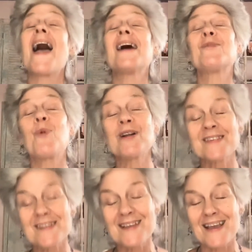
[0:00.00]
and
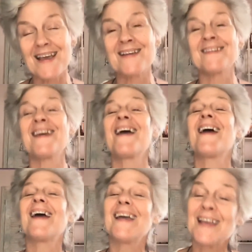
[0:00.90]
once again,
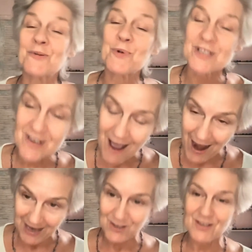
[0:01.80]
it was
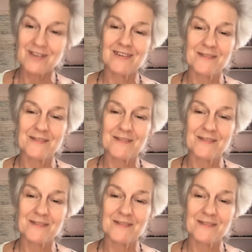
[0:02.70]
night.